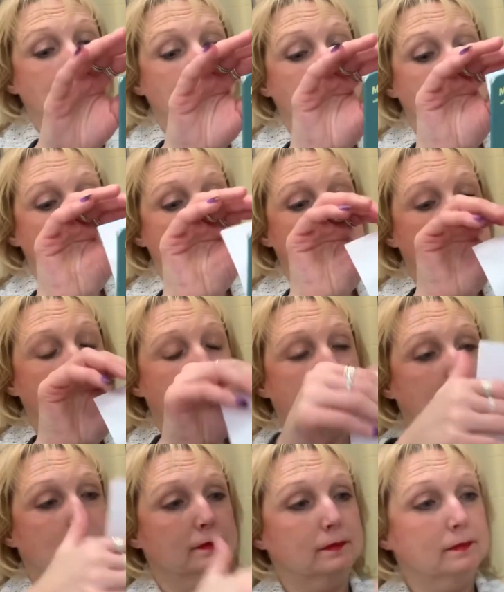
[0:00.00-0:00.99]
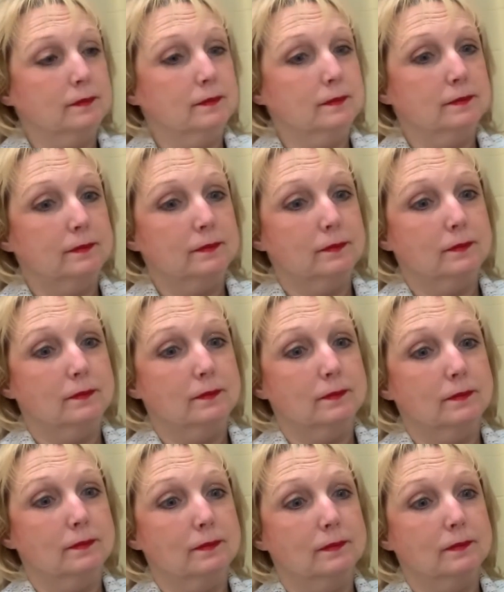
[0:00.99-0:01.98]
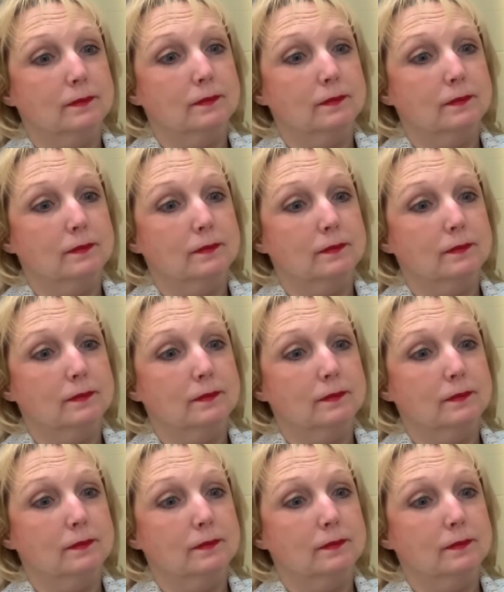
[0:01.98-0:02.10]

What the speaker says: Nobody speaks.